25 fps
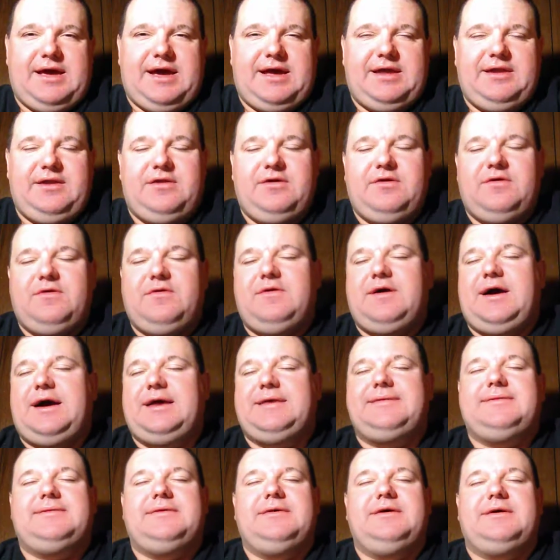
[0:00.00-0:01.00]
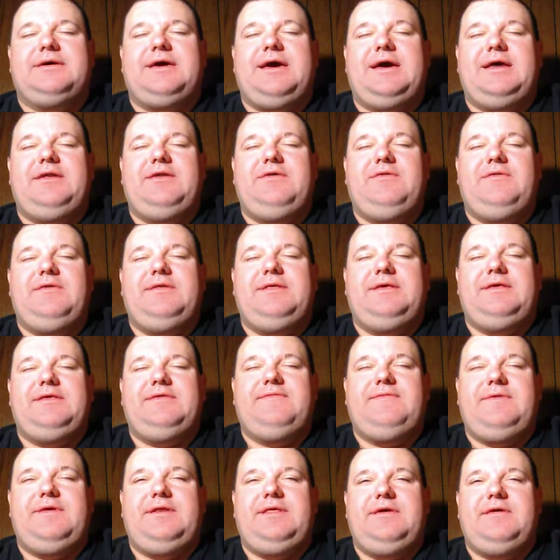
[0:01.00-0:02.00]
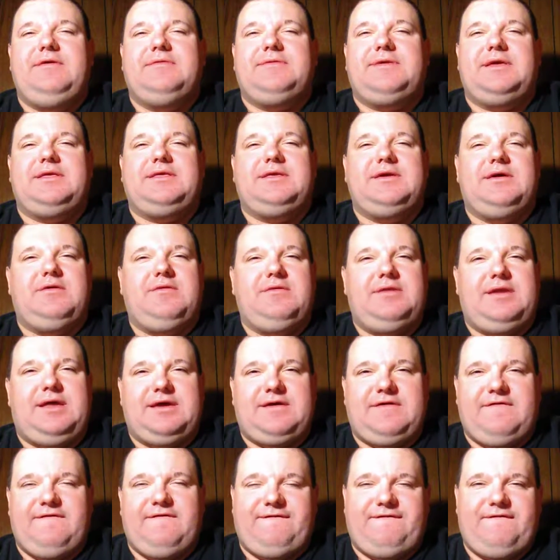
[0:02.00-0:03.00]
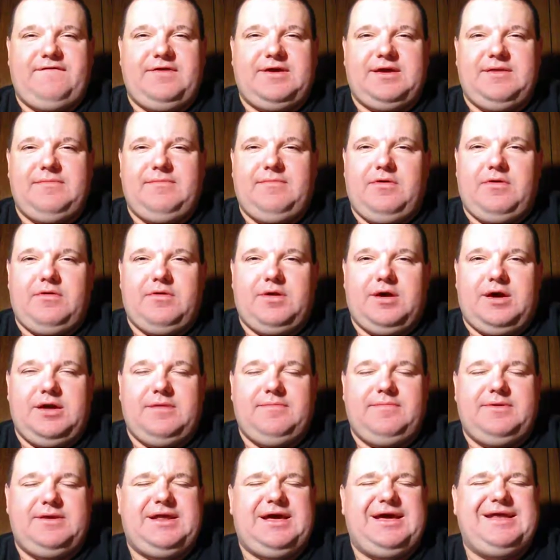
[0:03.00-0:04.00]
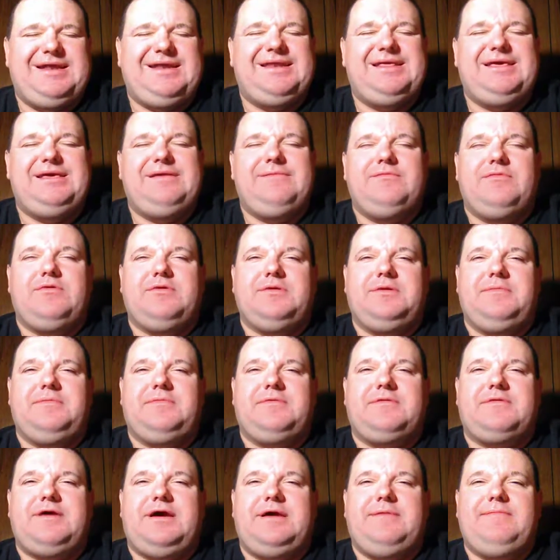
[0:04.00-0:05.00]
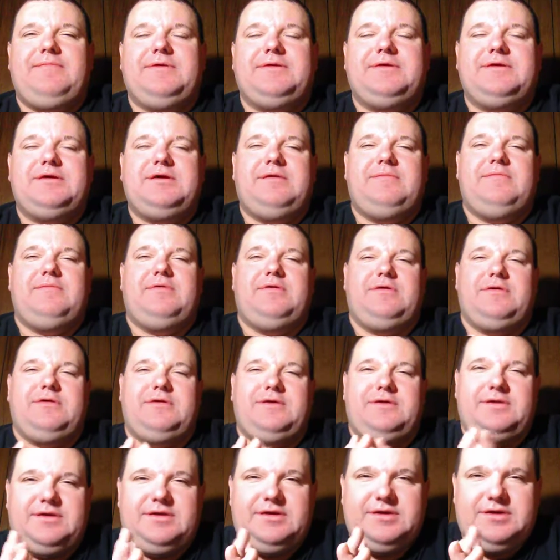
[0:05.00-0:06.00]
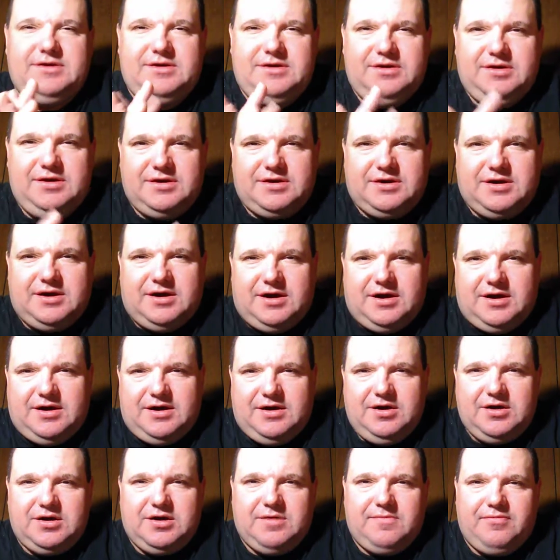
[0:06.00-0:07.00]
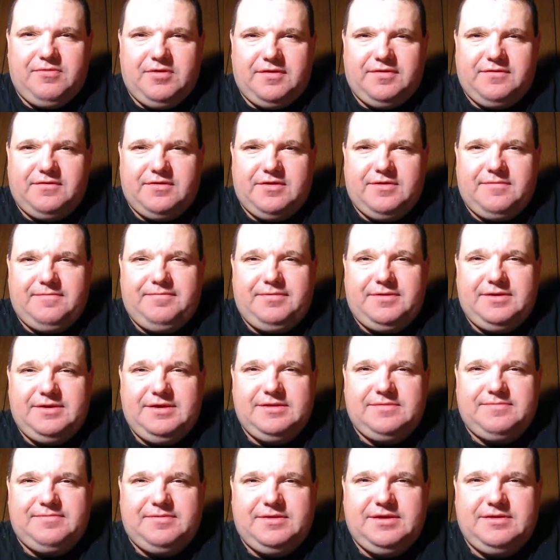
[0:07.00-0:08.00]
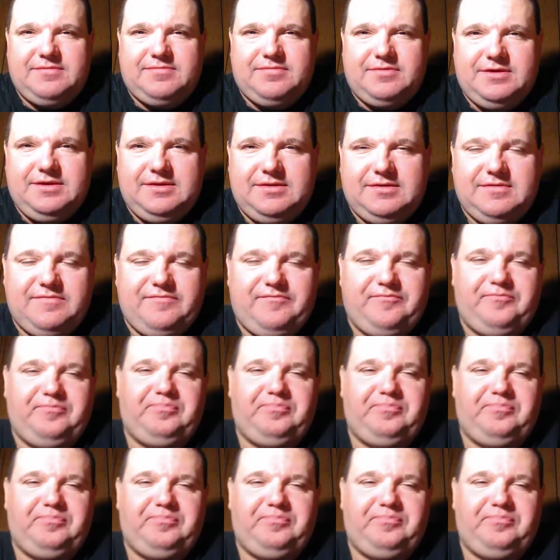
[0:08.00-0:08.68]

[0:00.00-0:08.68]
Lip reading: I know I suck at doing these videos. I talk like a freaking moron, but I need more subscribers. Come on. Hook a brother up, please, please, please.